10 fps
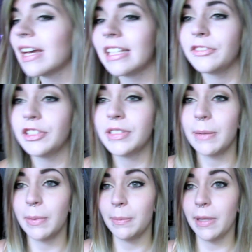I just,
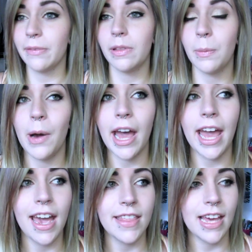I'm going to give them
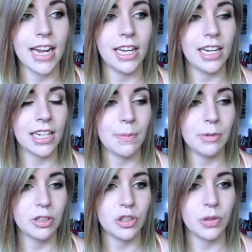away. And then I got a
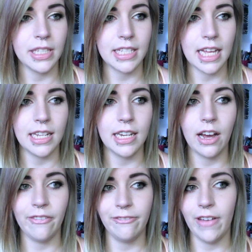couple shorts that did
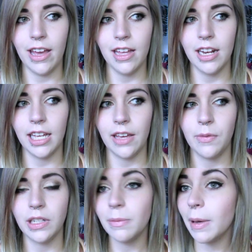not fit, and I gave
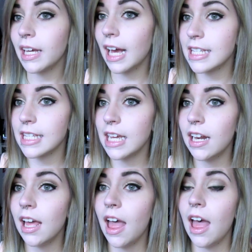one to my
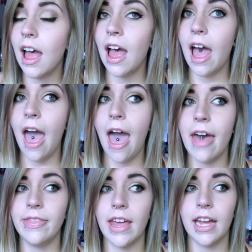cousin.
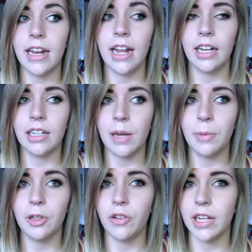And then I got a
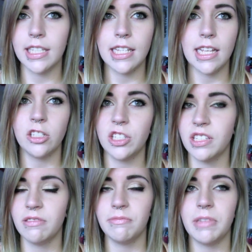couple dresses that
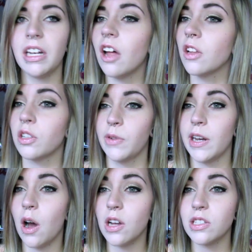just did not look
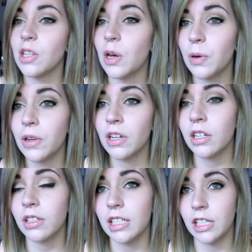right on, so
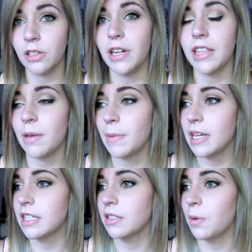I'm going to donate them
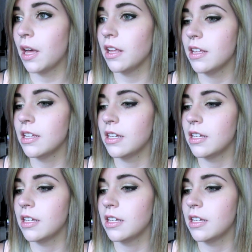as well.